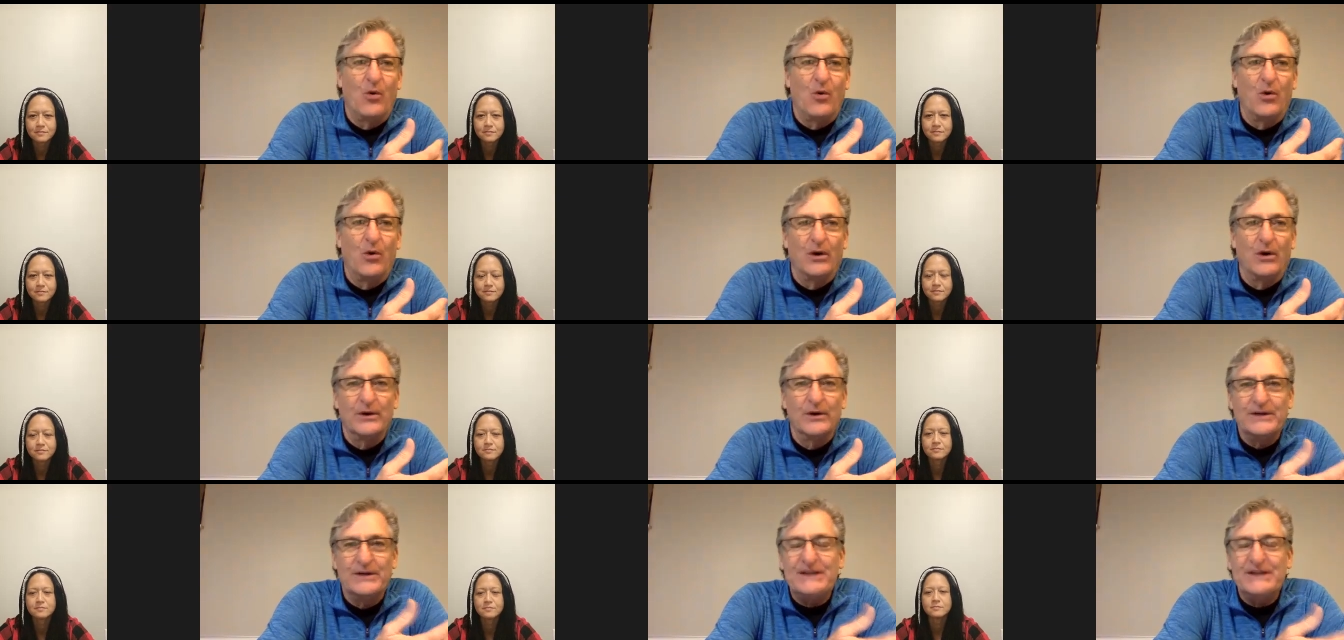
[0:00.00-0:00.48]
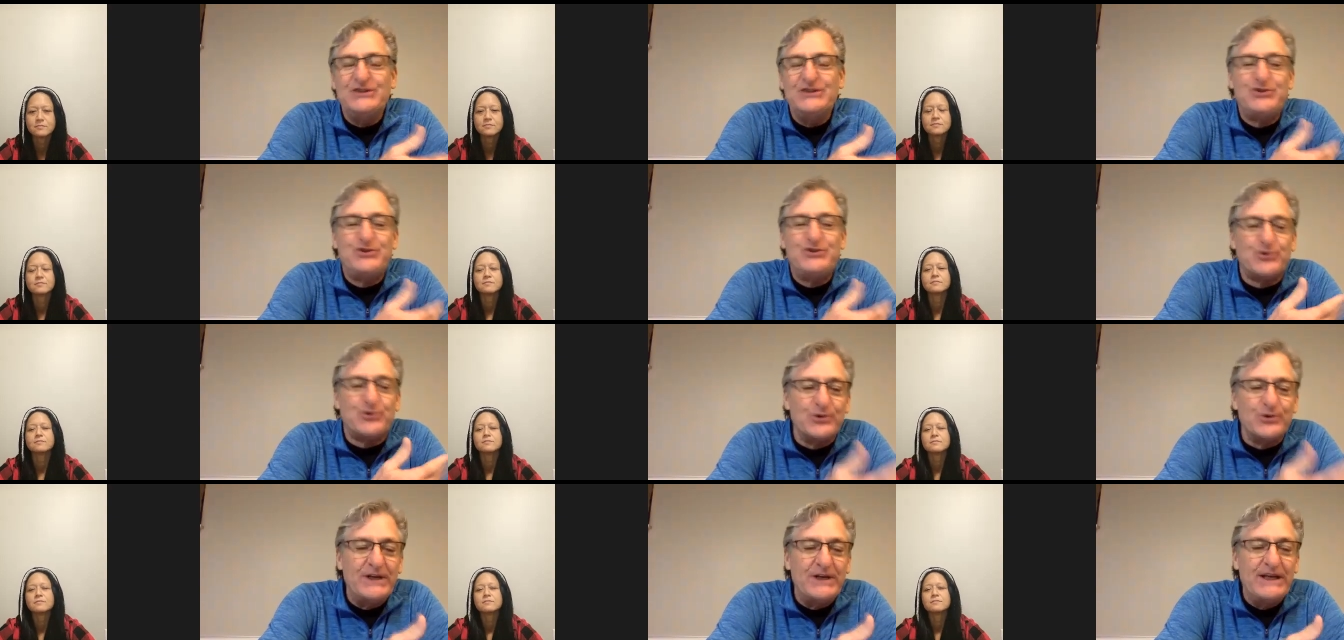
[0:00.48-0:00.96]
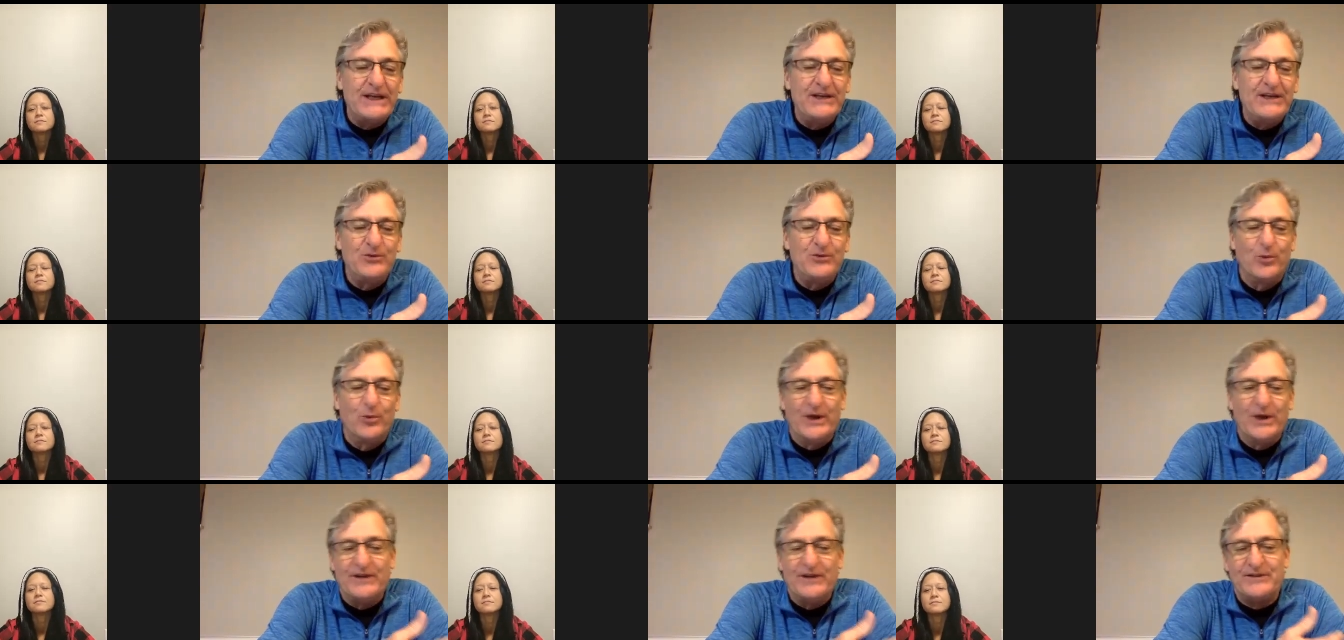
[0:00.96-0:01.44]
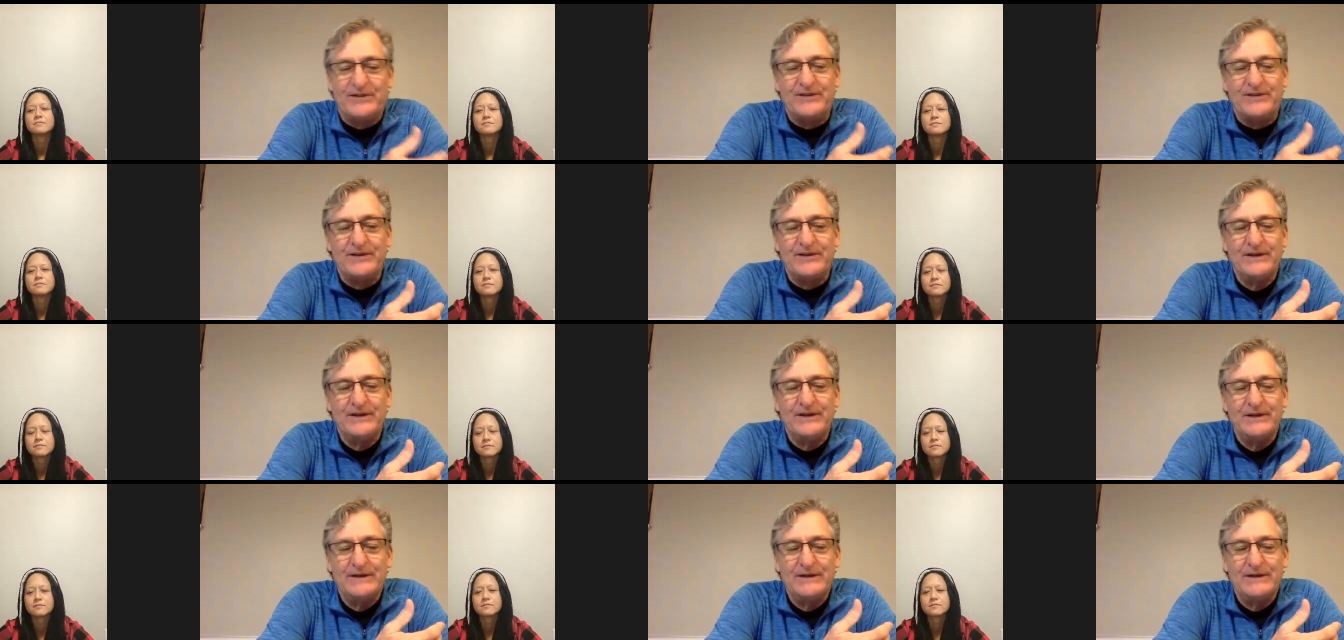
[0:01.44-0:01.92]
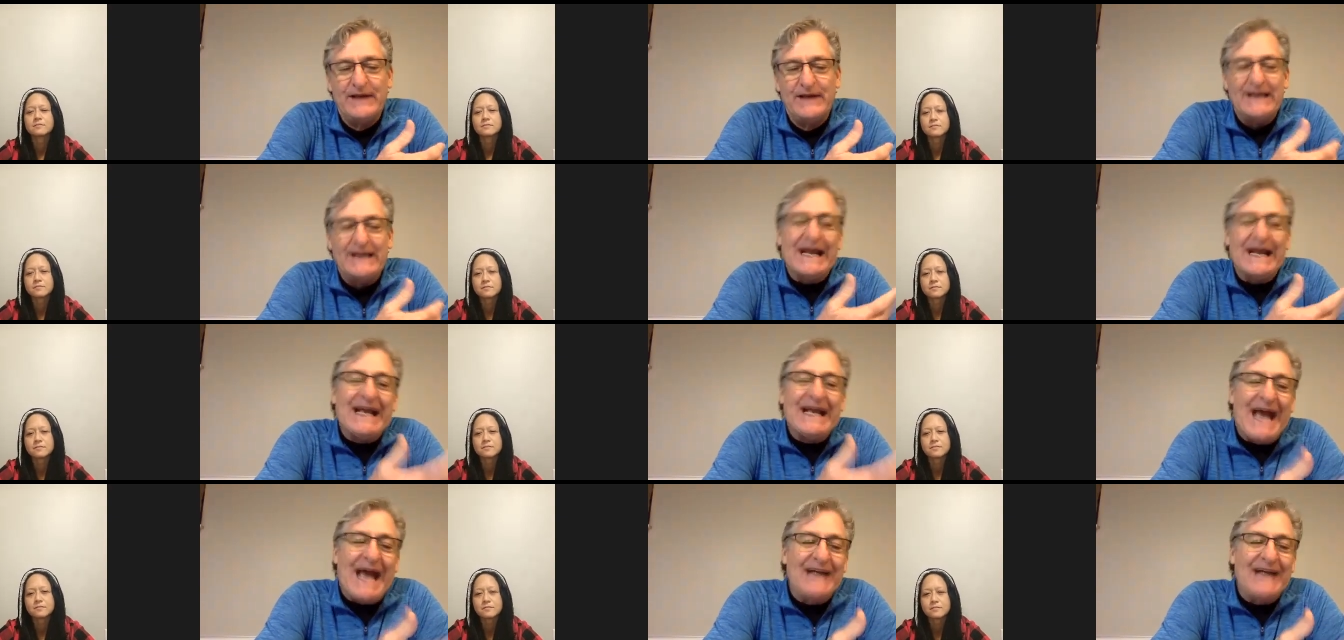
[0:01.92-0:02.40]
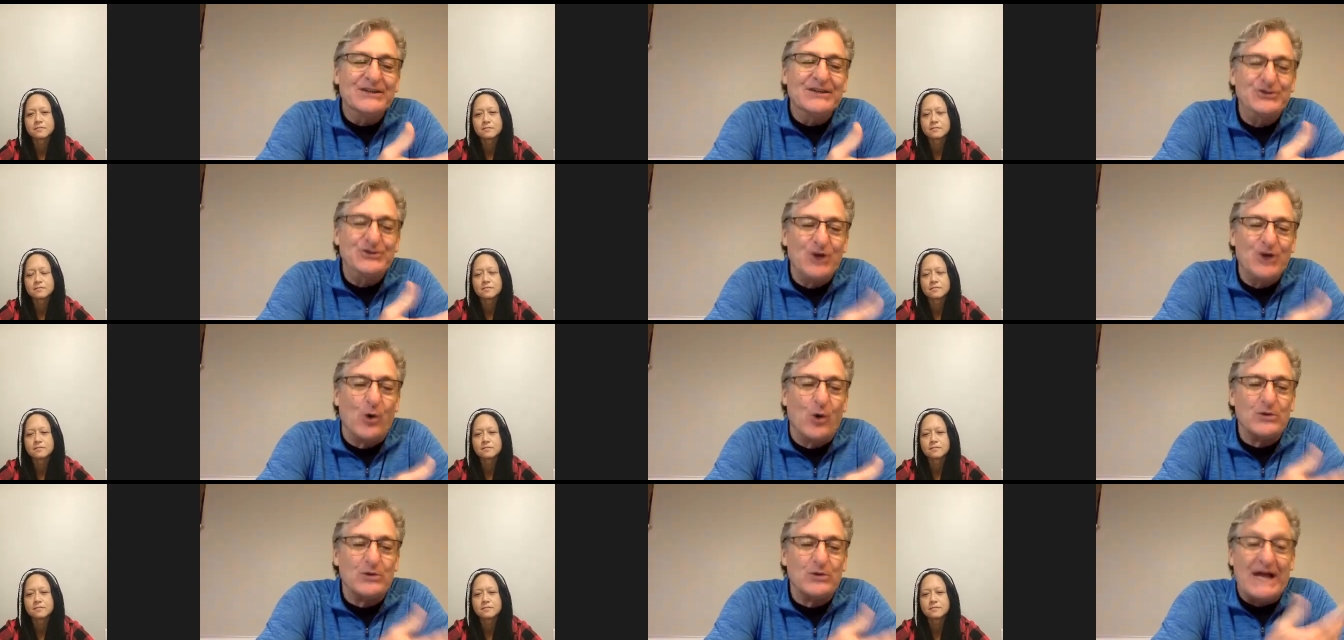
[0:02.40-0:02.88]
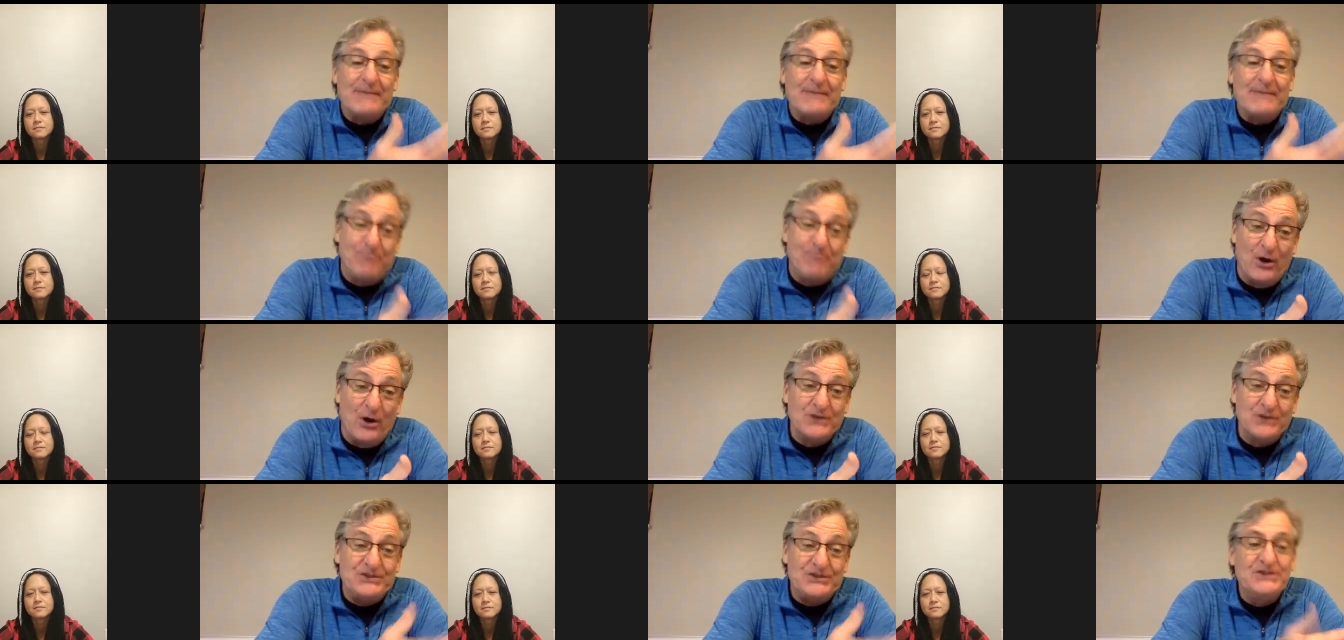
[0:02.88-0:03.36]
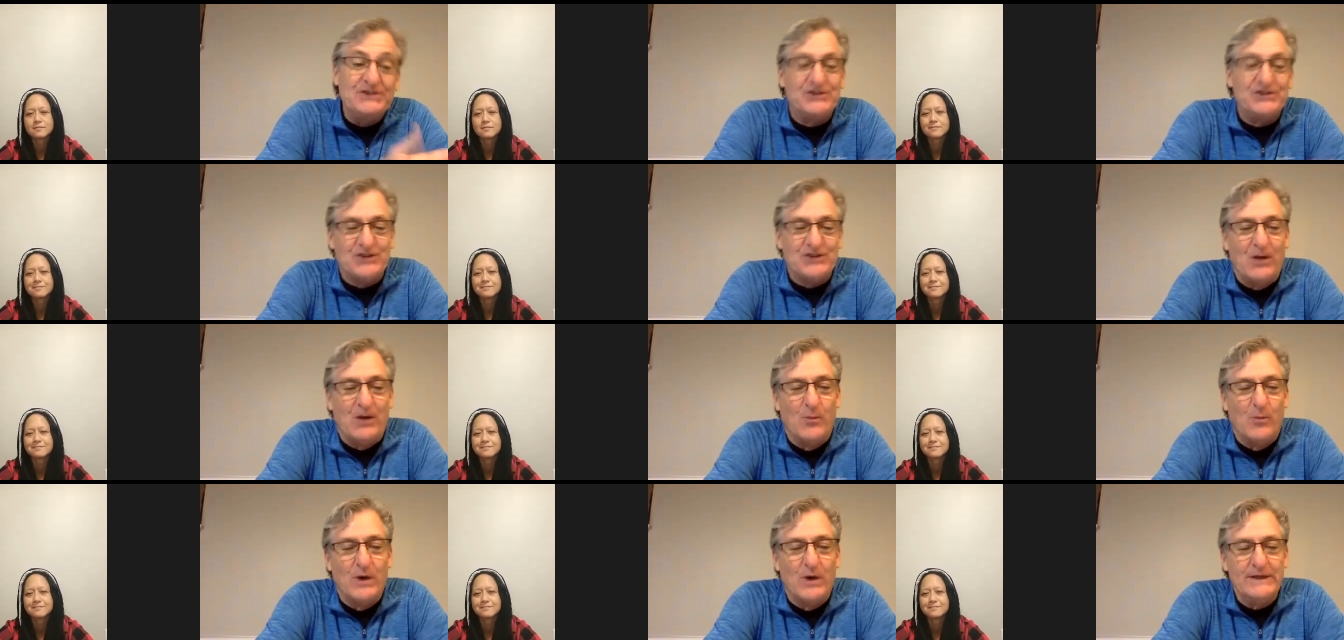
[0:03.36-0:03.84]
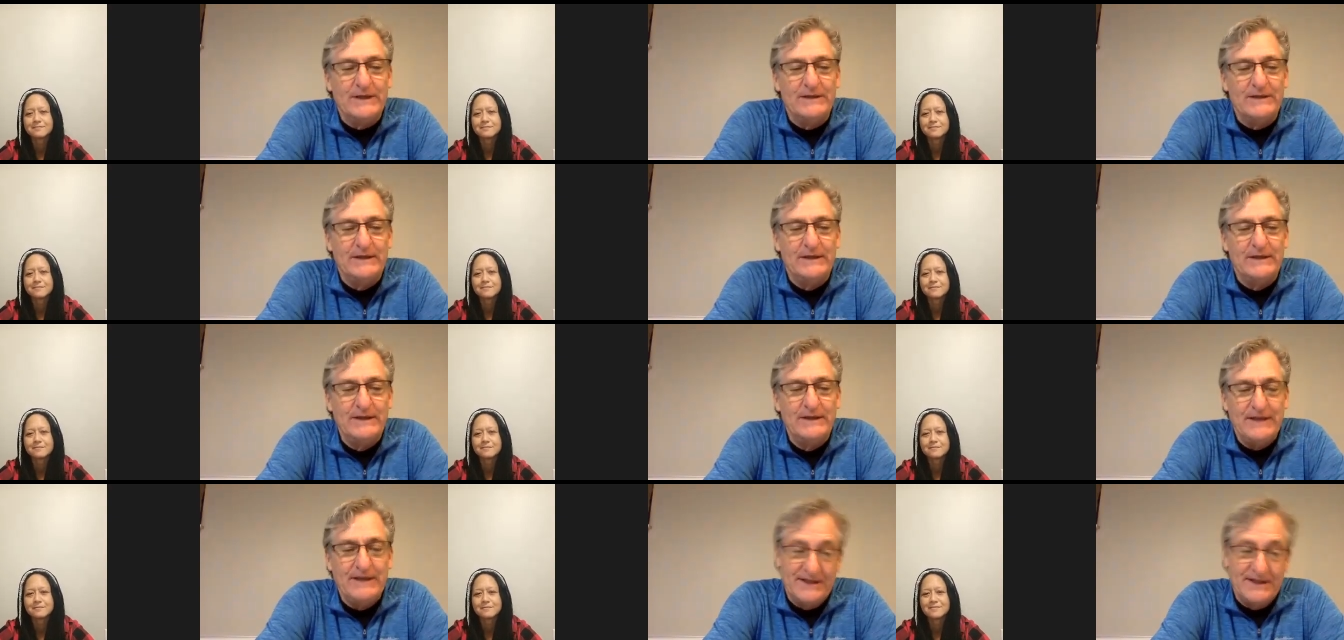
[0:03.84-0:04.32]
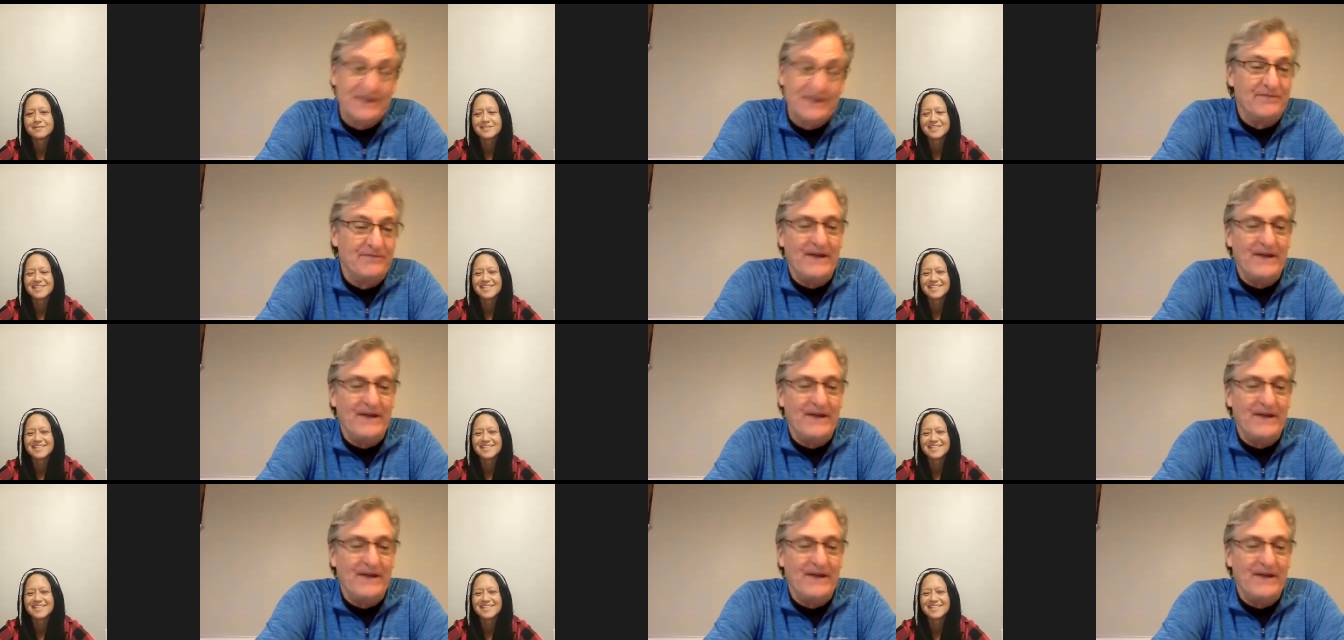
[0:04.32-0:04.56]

Speaker 1: or intrigued with, and I kind of joke, like punching someone in the